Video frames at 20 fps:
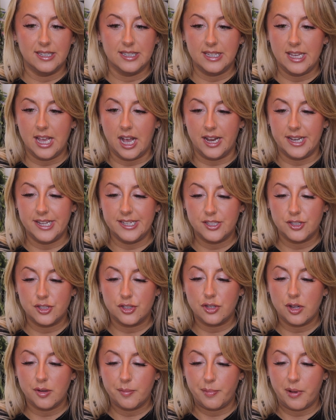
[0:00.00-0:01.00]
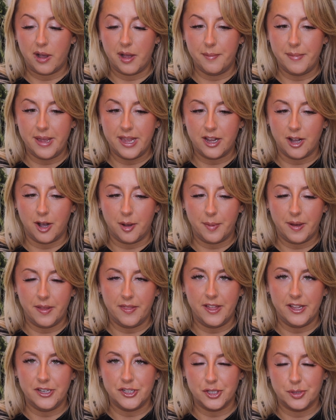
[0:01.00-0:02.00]
yeah, I need to stop buying makeup and
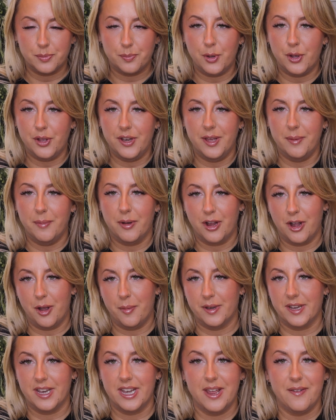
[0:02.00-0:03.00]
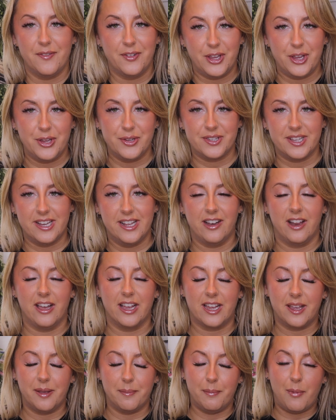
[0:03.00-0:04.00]
then just putting it in my cupboard and never using it.
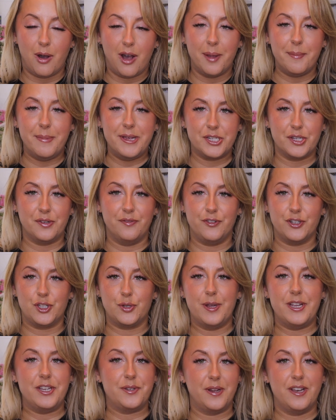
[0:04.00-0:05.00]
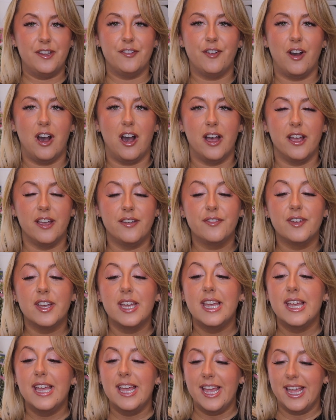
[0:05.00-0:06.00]
Like, my mission for 2025
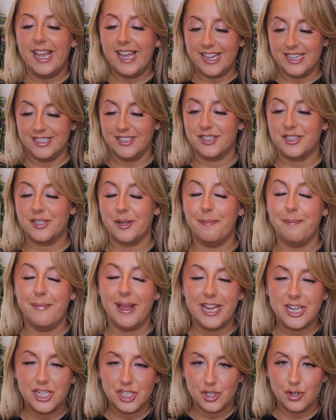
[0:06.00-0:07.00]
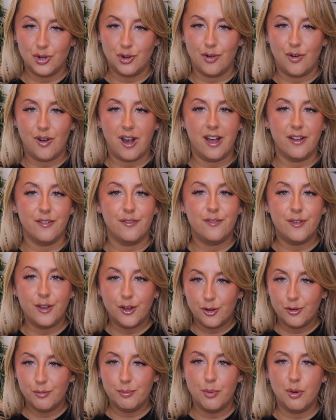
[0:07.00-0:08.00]
is to make sure I
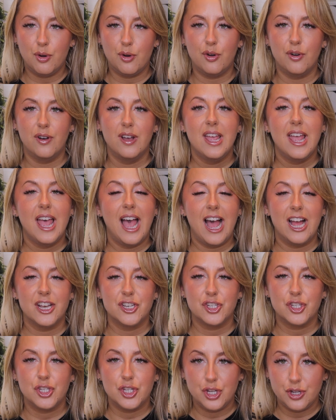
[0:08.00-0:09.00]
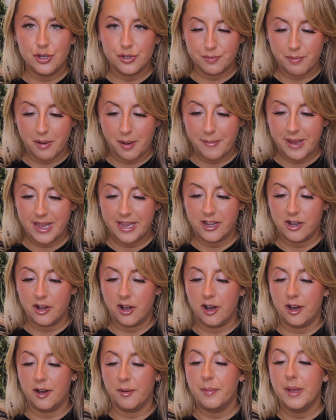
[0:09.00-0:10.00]
film more and just use my
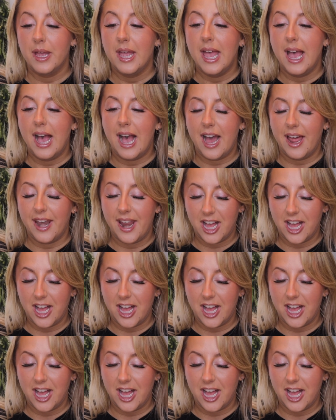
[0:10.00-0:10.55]
makeup and